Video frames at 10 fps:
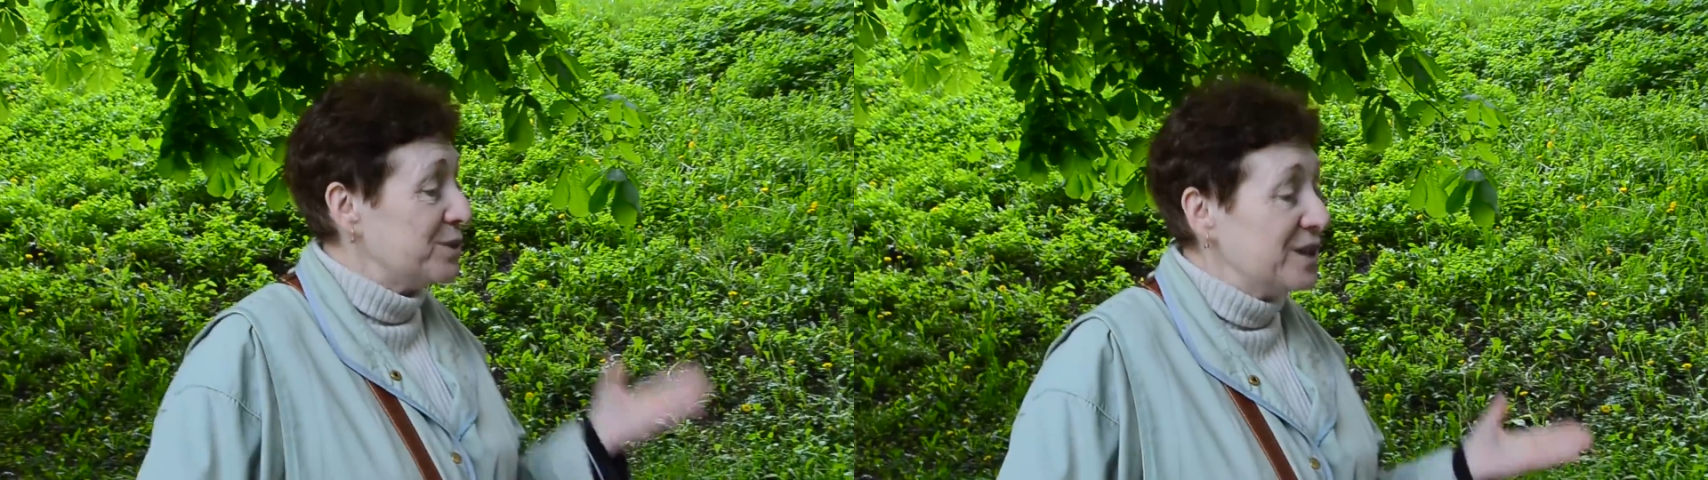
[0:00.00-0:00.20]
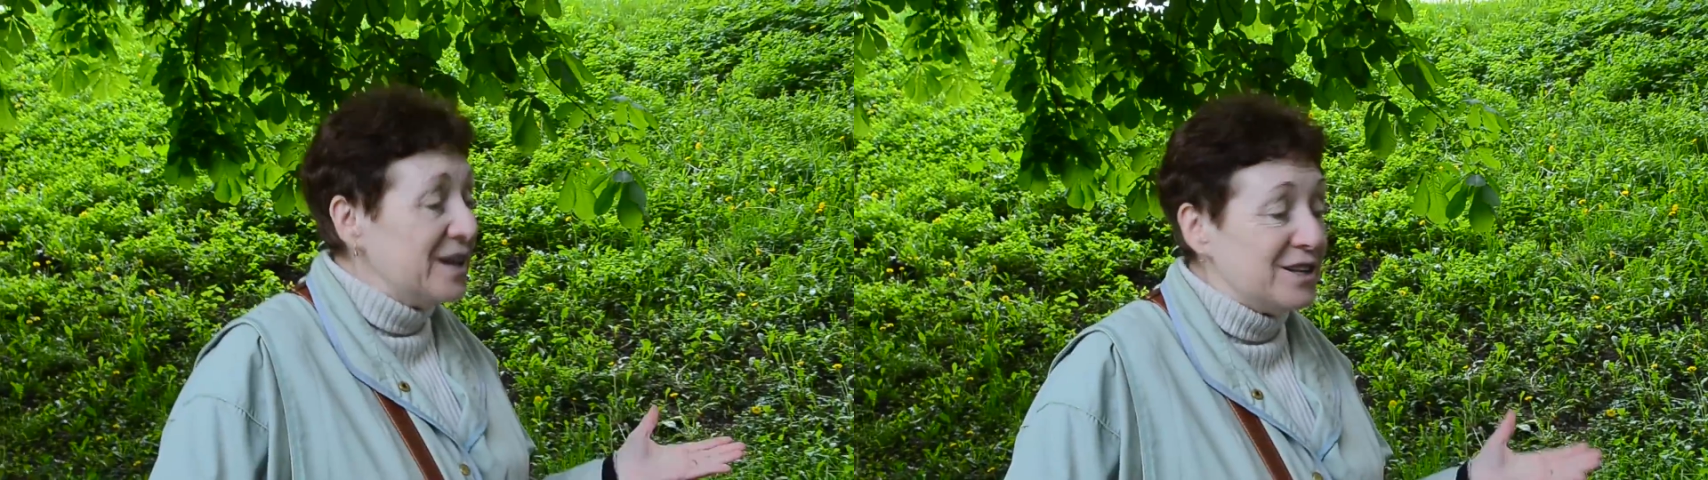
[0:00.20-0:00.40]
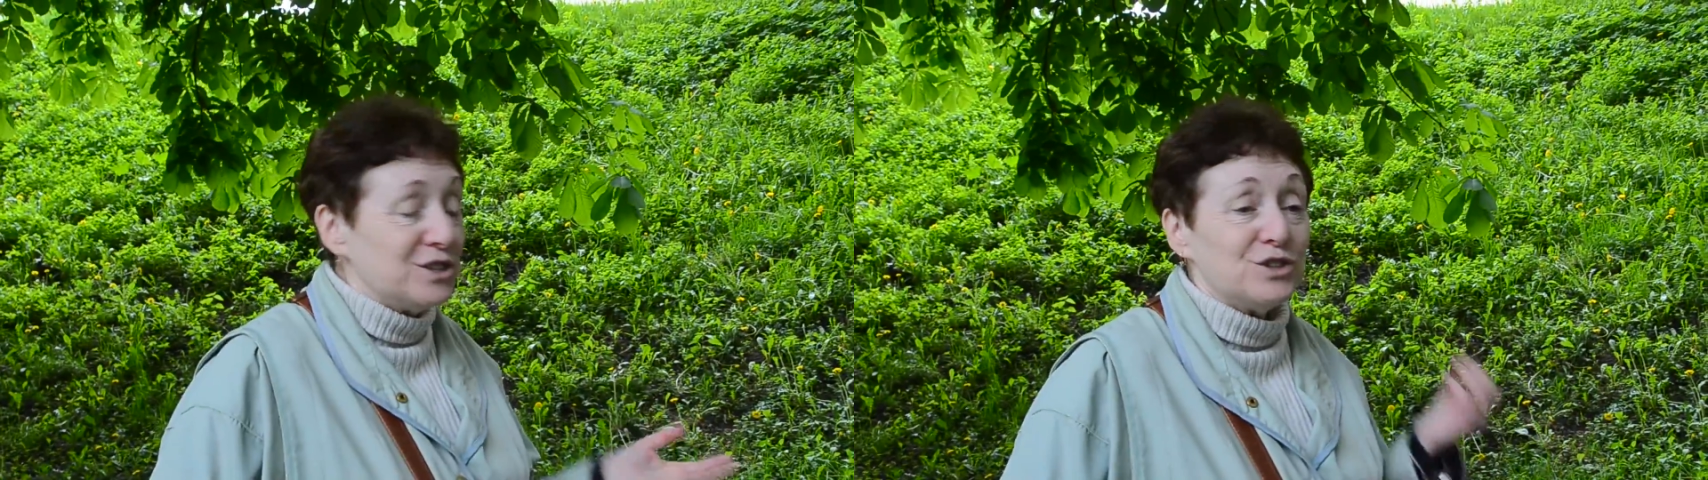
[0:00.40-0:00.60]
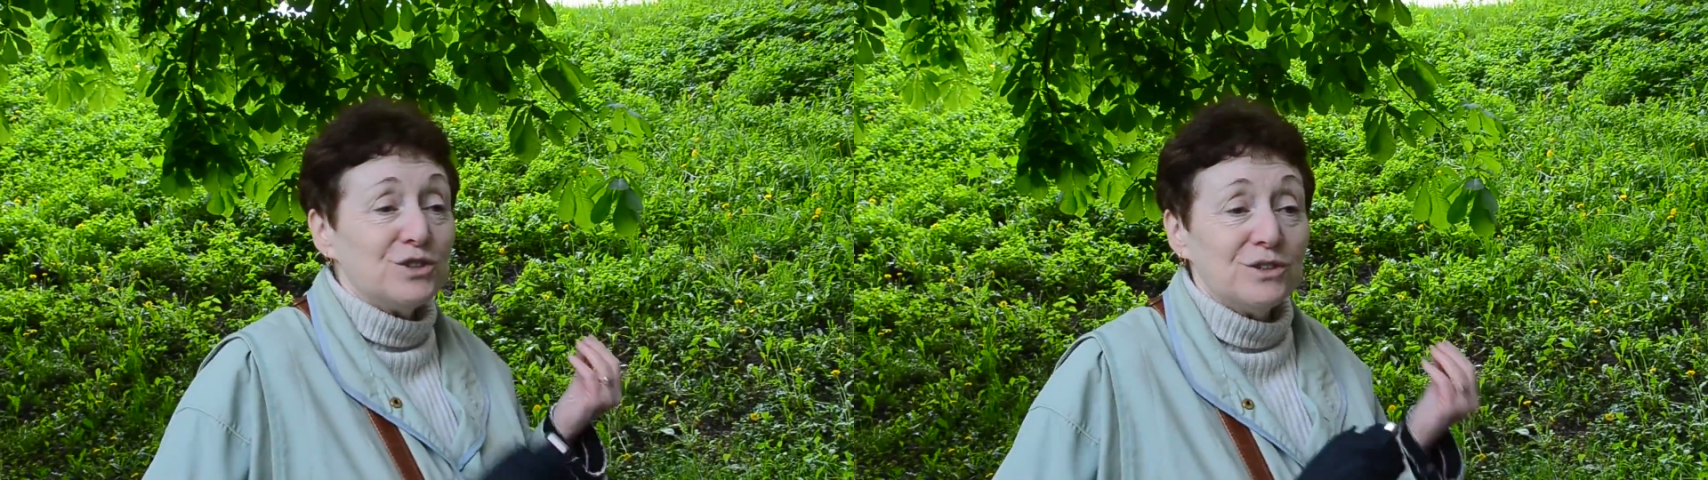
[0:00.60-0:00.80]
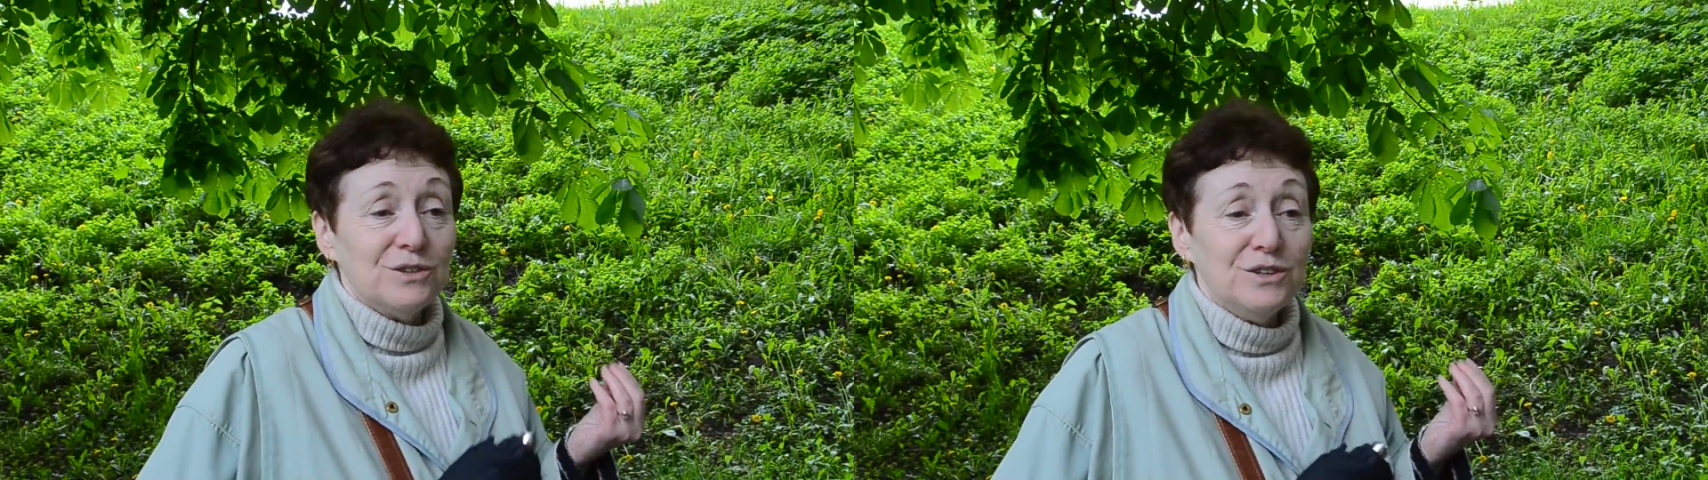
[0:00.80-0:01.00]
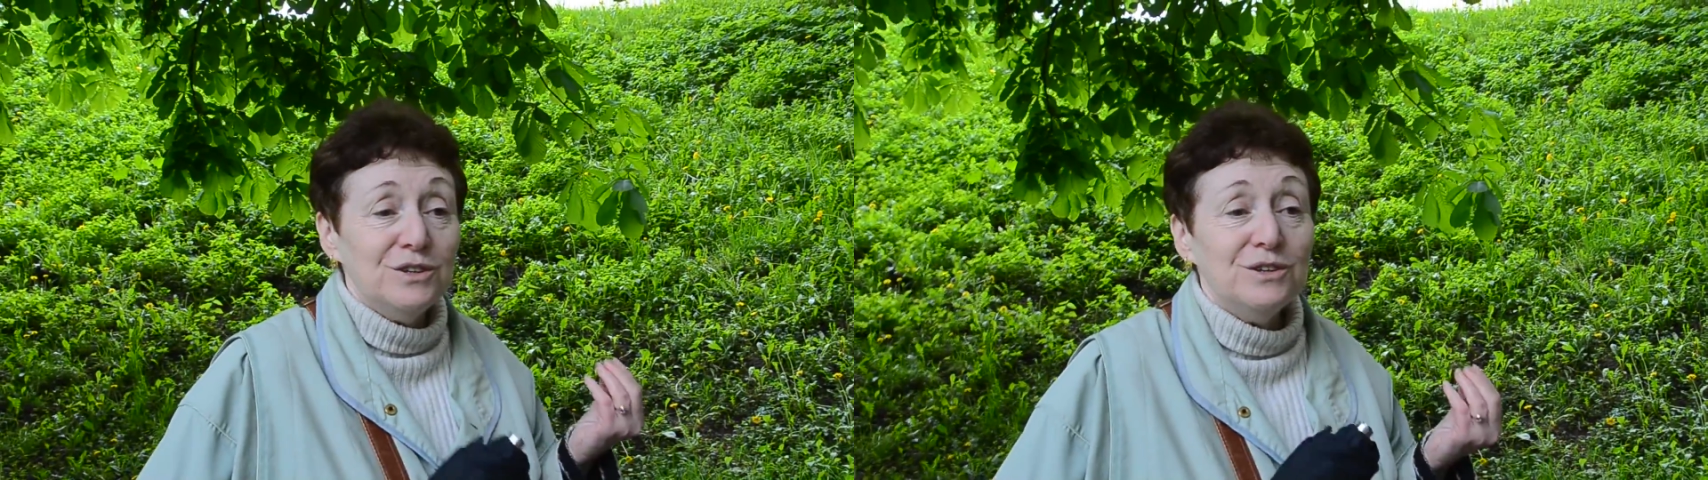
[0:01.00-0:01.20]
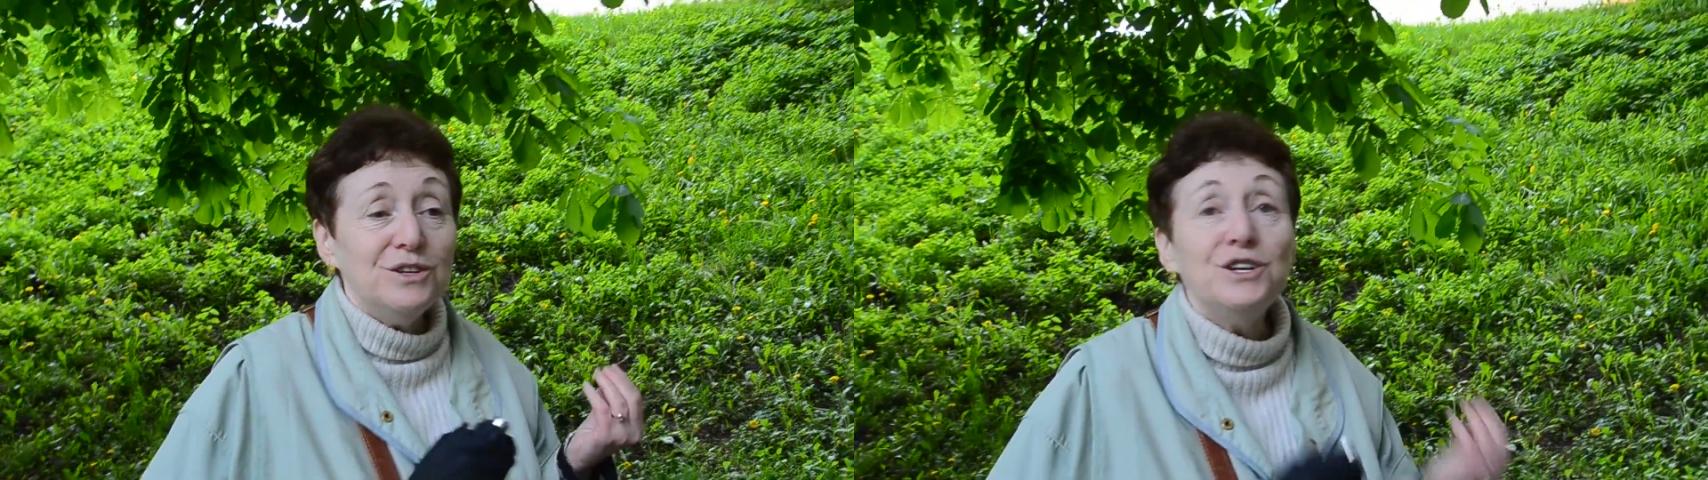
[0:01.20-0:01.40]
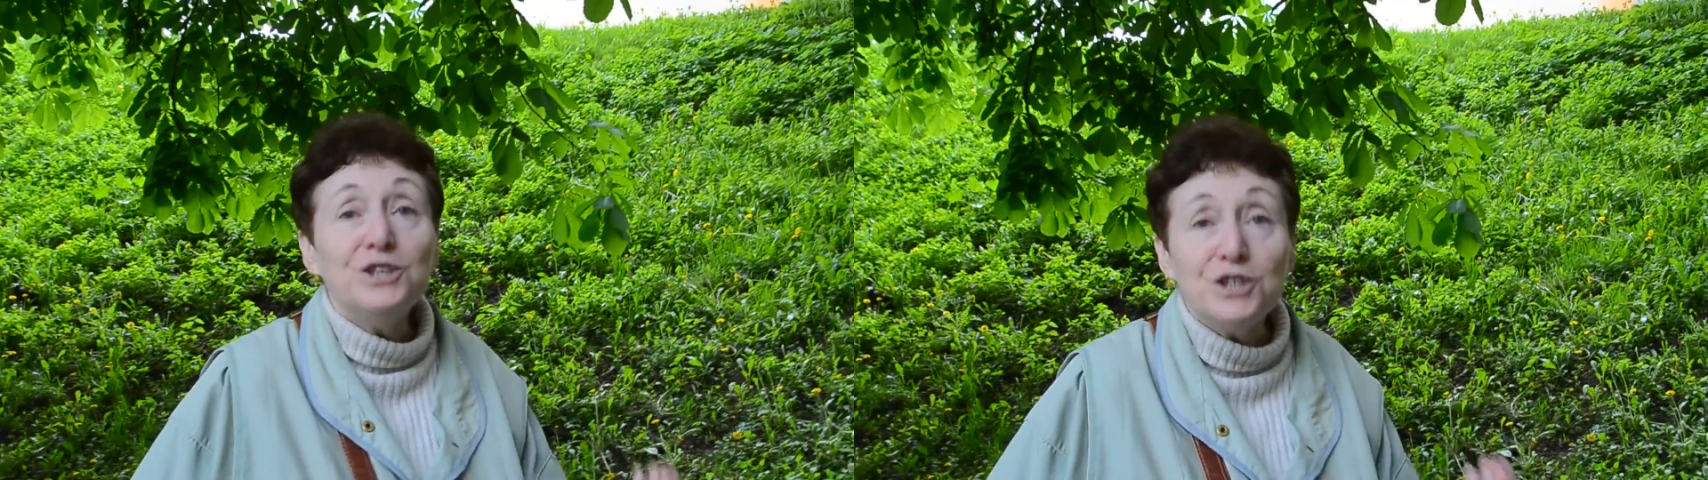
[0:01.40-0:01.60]
place,
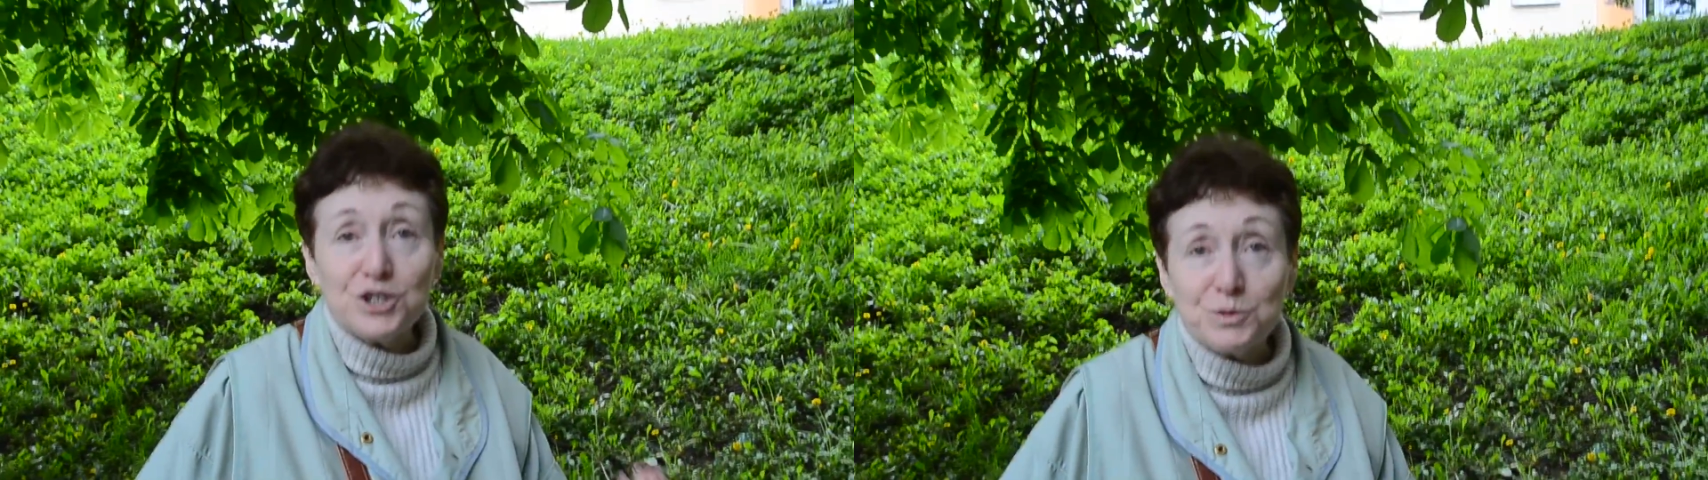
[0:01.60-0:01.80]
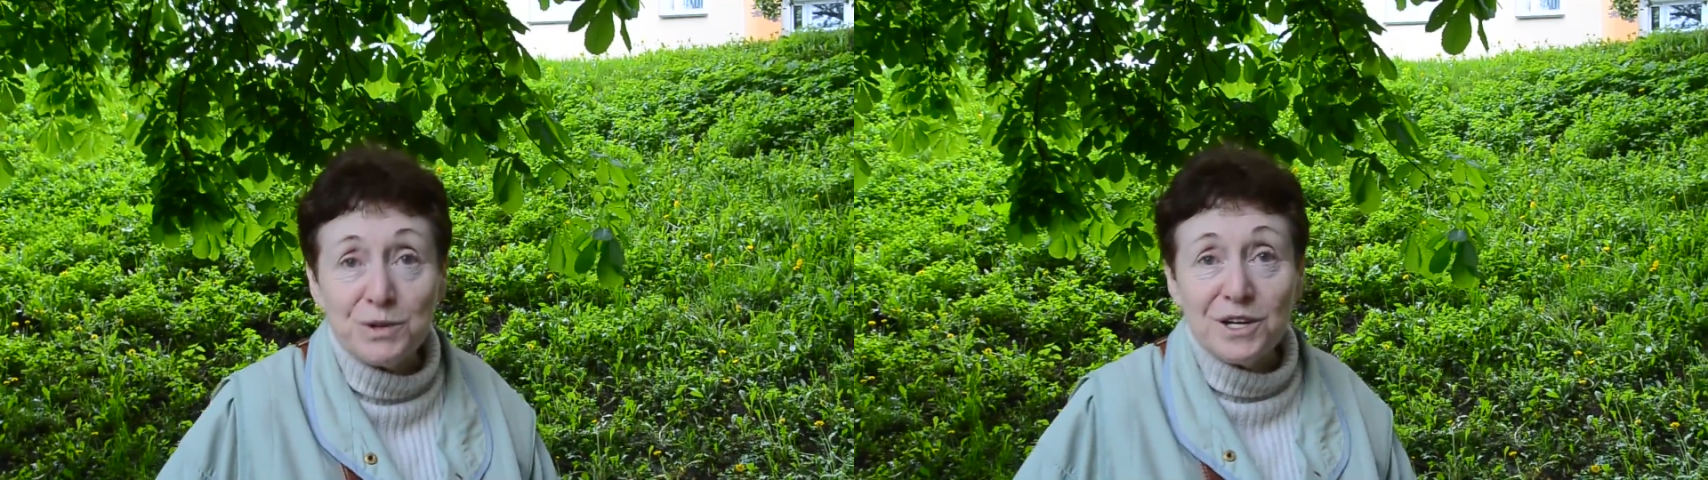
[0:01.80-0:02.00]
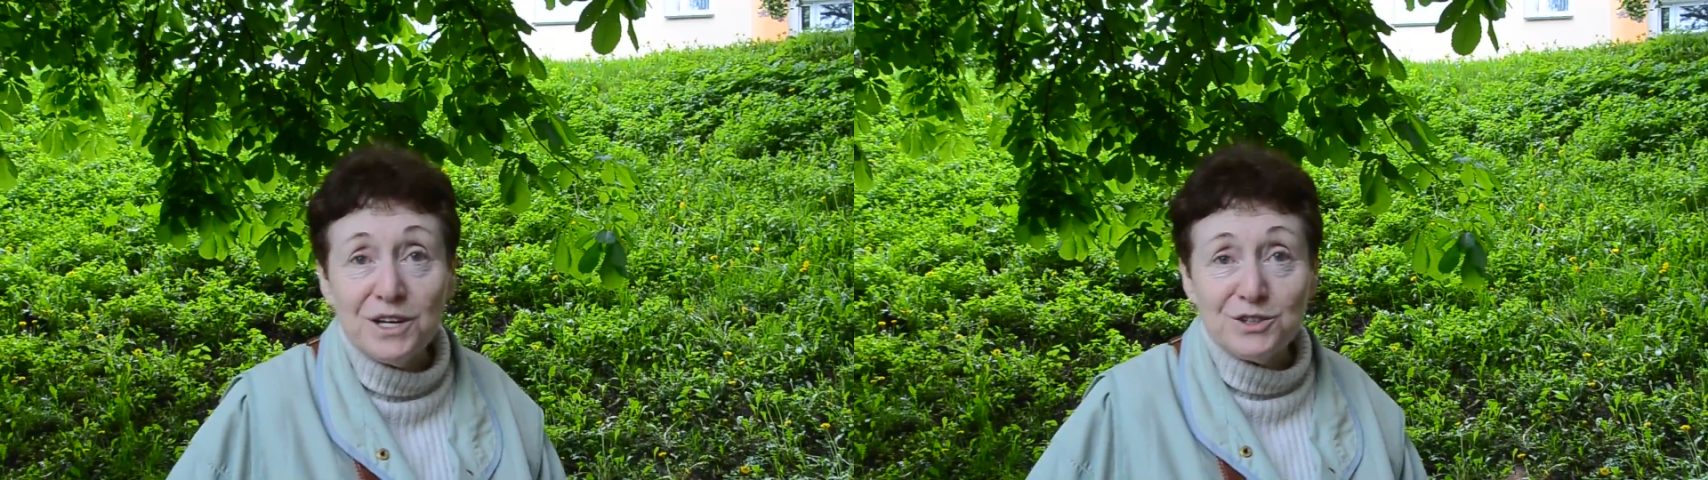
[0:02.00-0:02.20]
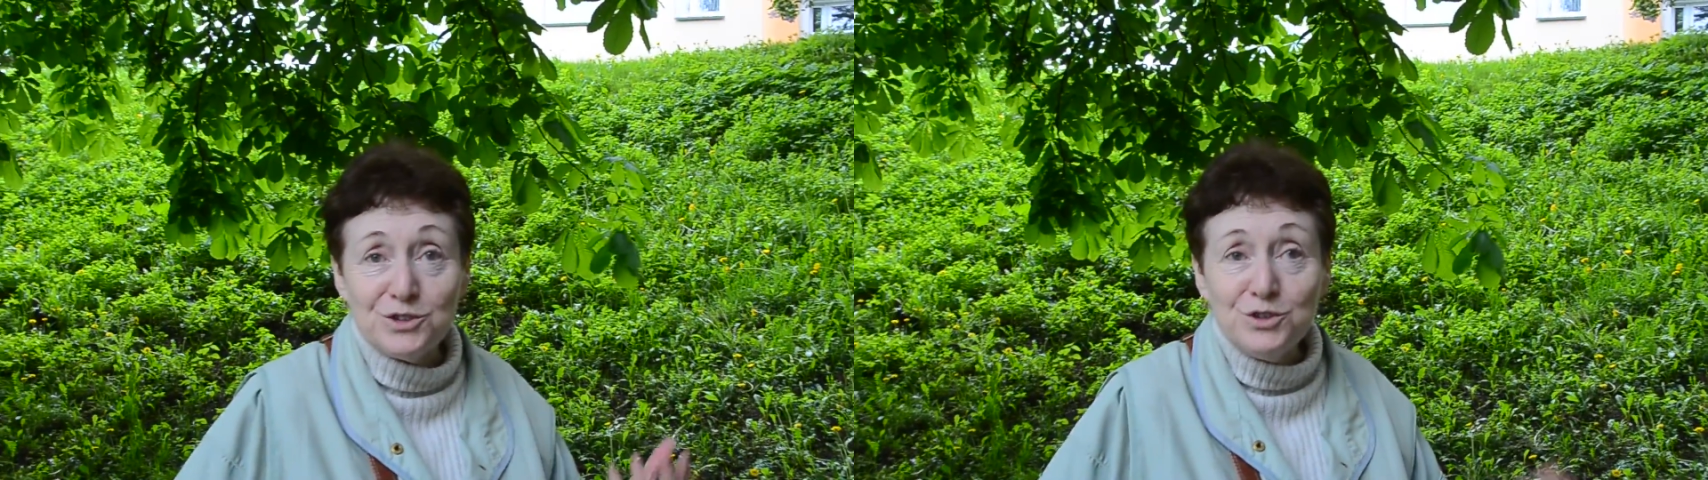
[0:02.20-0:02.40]
Yiddish place,